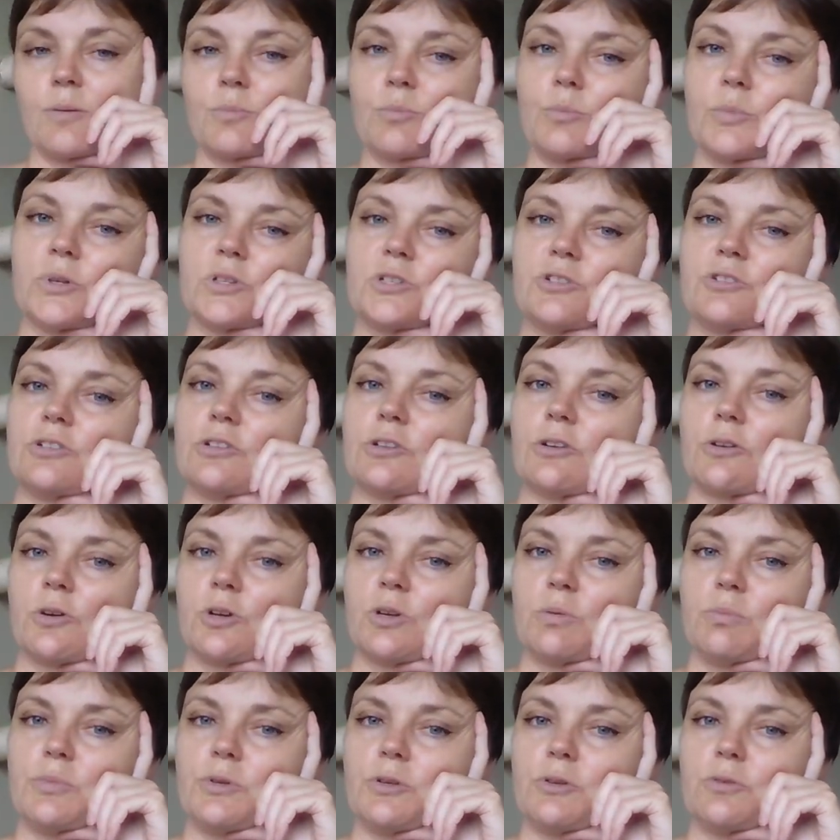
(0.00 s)
But you know,
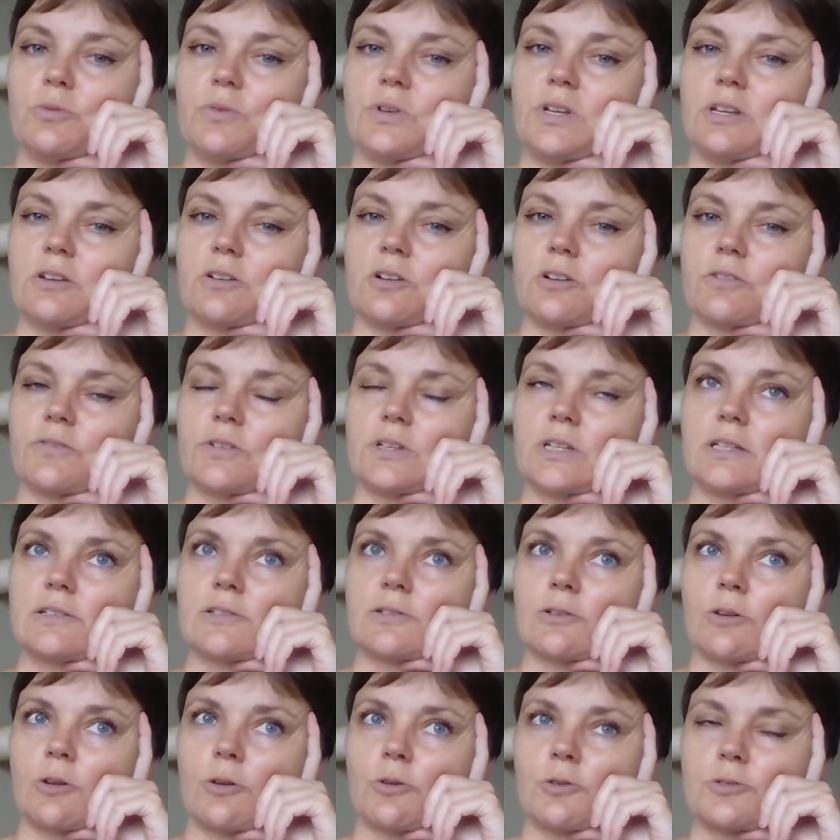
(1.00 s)
the beauty of it
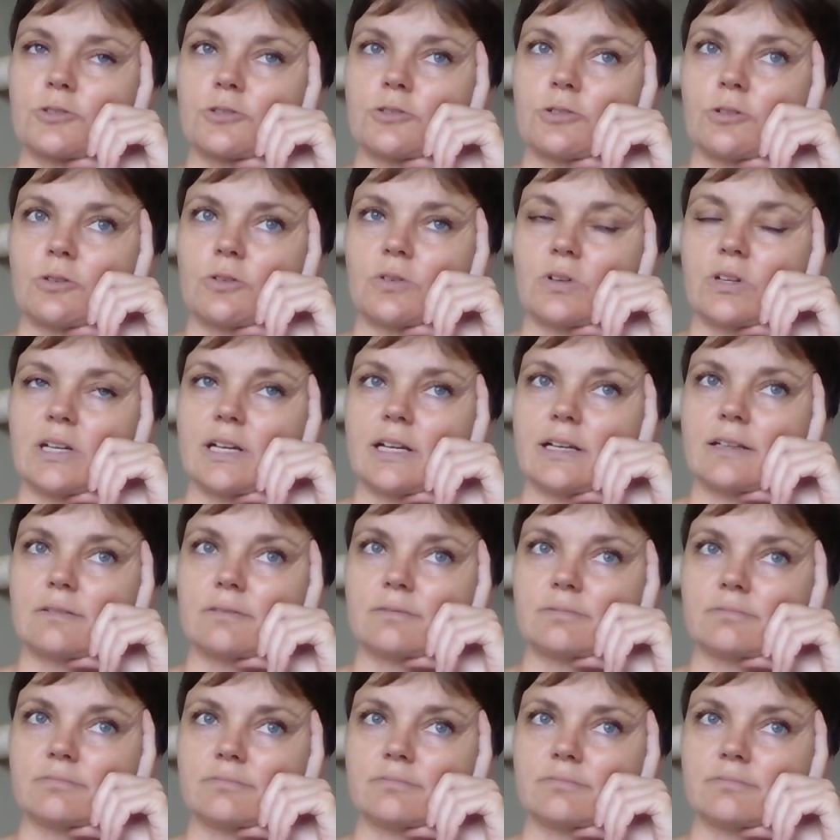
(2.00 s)
is also that